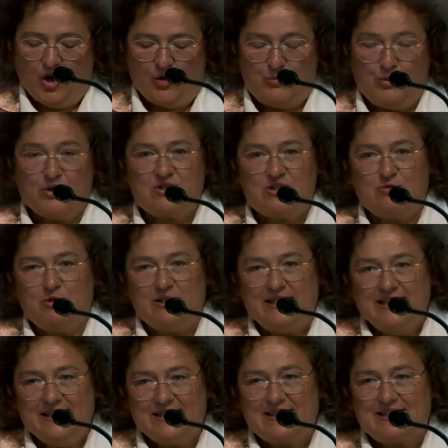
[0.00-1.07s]
and
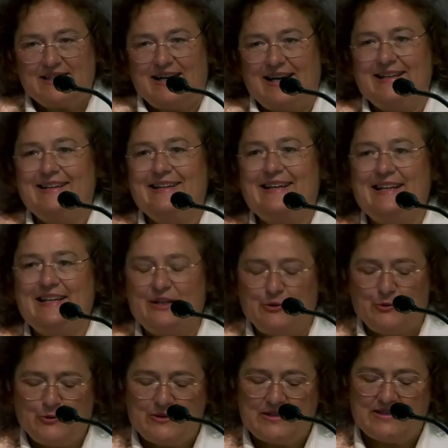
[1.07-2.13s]
postulates a
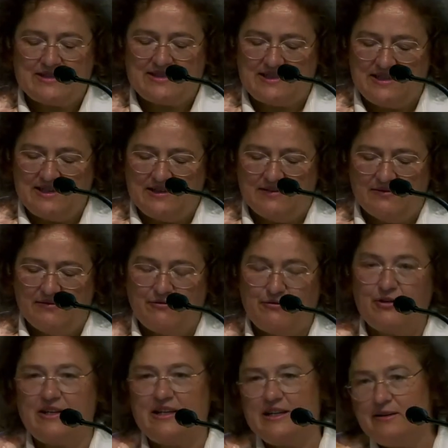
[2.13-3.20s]
religion's sense
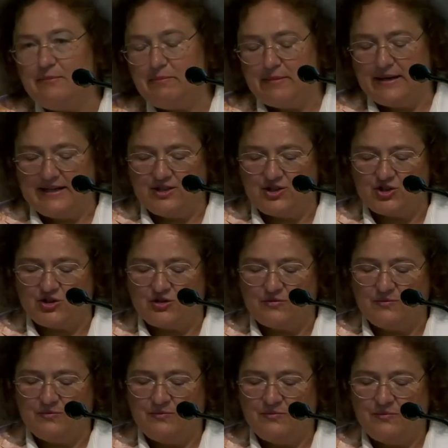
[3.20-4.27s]
for every human
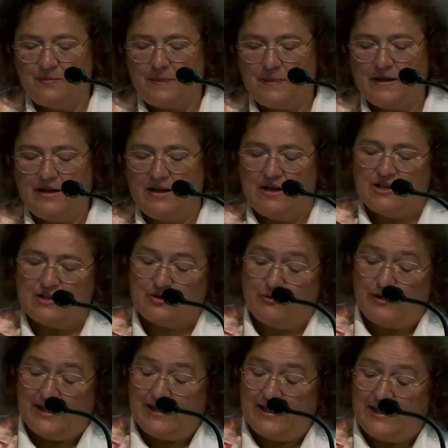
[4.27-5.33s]
being.
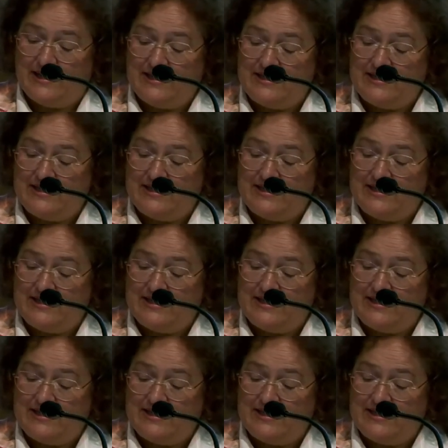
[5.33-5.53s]
Thus,